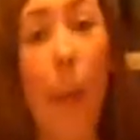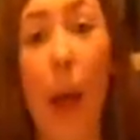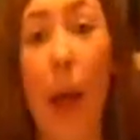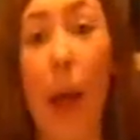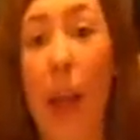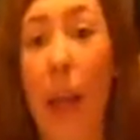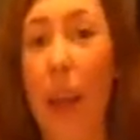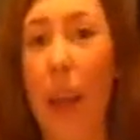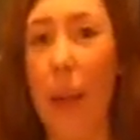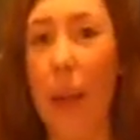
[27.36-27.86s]

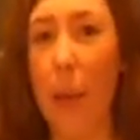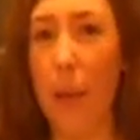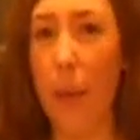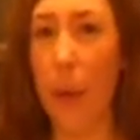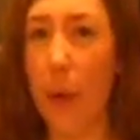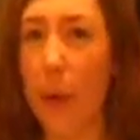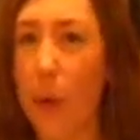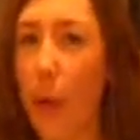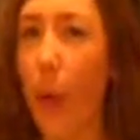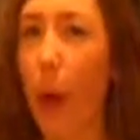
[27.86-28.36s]
But
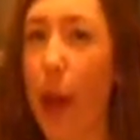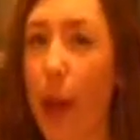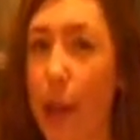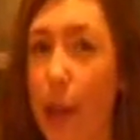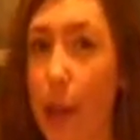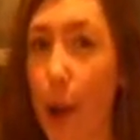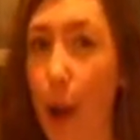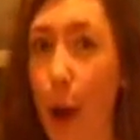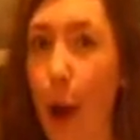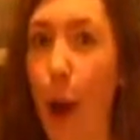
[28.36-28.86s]
before I
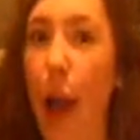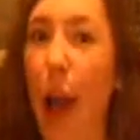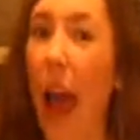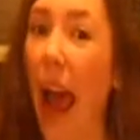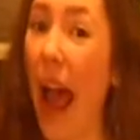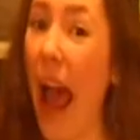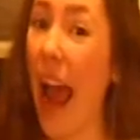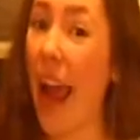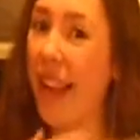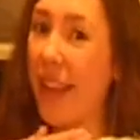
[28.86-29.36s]
start,
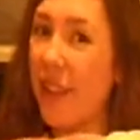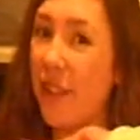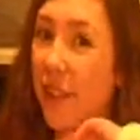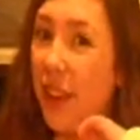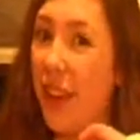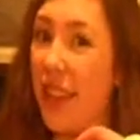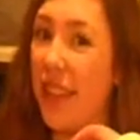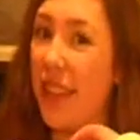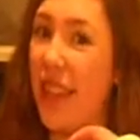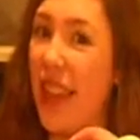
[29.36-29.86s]
I just
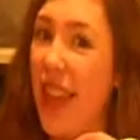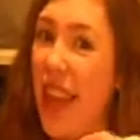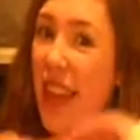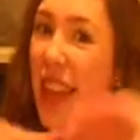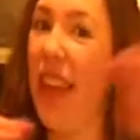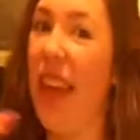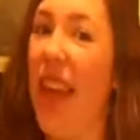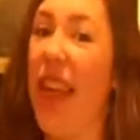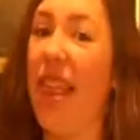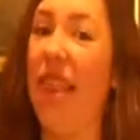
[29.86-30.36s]
want to
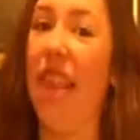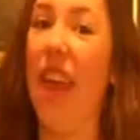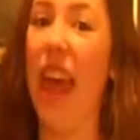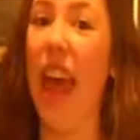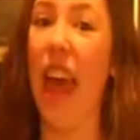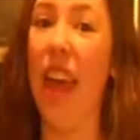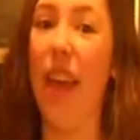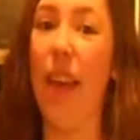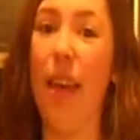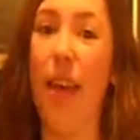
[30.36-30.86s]
say
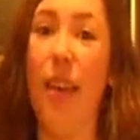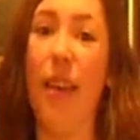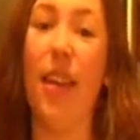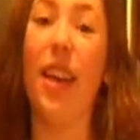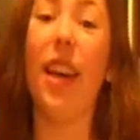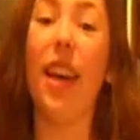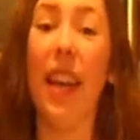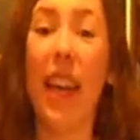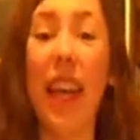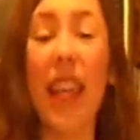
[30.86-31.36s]
that
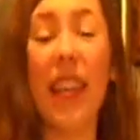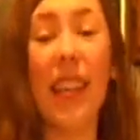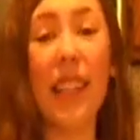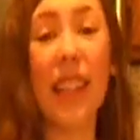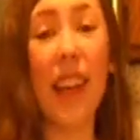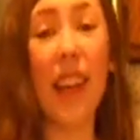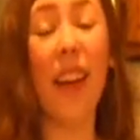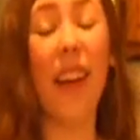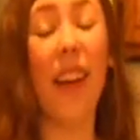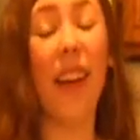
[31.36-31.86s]
cookies
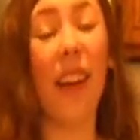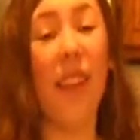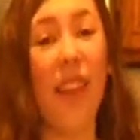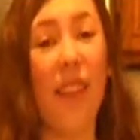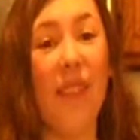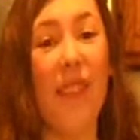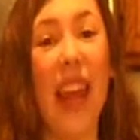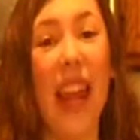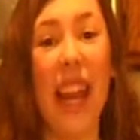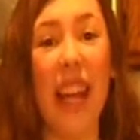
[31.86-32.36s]
are
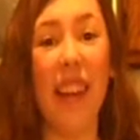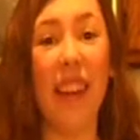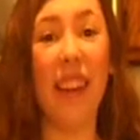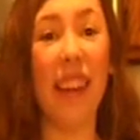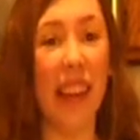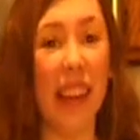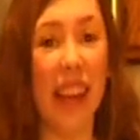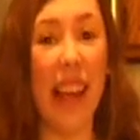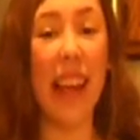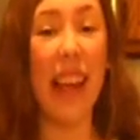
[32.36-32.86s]
the main
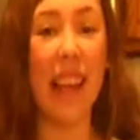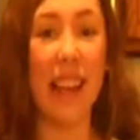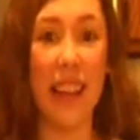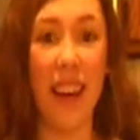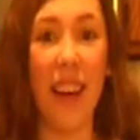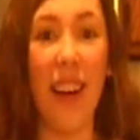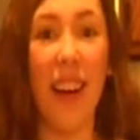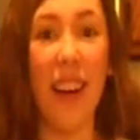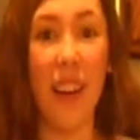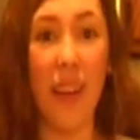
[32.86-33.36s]
ingredient in the
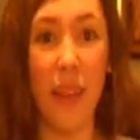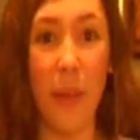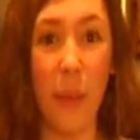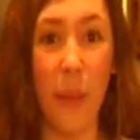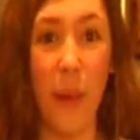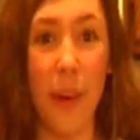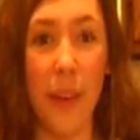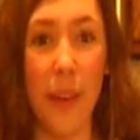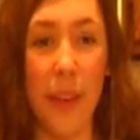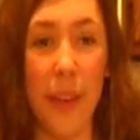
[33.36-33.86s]
heart of the
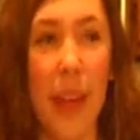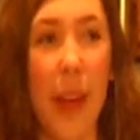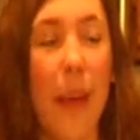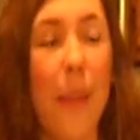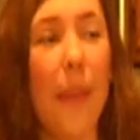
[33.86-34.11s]
world.